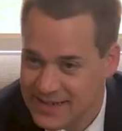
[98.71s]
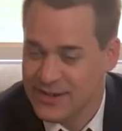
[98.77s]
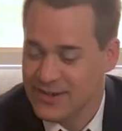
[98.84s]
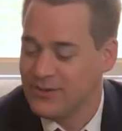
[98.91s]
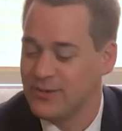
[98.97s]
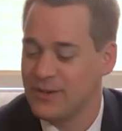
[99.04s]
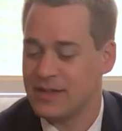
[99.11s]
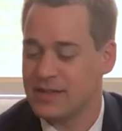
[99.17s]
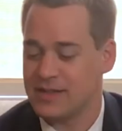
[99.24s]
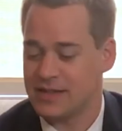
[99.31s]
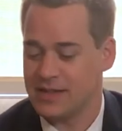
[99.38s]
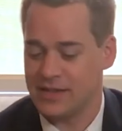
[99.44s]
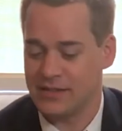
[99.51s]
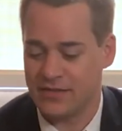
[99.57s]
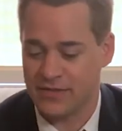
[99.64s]
what
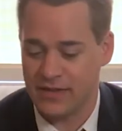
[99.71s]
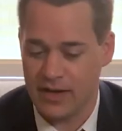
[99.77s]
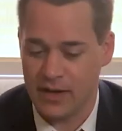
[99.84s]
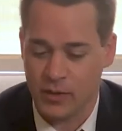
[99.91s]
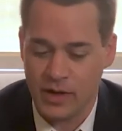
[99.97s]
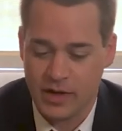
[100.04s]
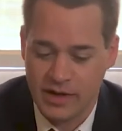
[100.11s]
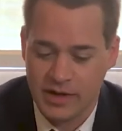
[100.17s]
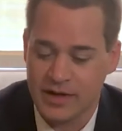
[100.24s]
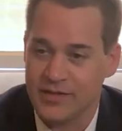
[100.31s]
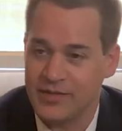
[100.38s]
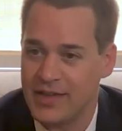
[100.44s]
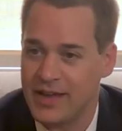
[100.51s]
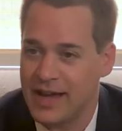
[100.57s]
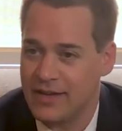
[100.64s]
if what and
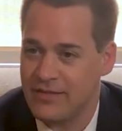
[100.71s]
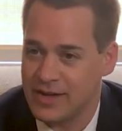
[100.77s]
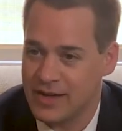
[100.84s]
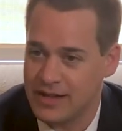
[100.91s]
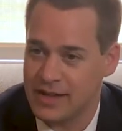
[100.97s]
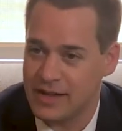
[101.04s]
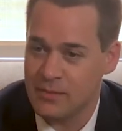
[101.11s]
if they have anything in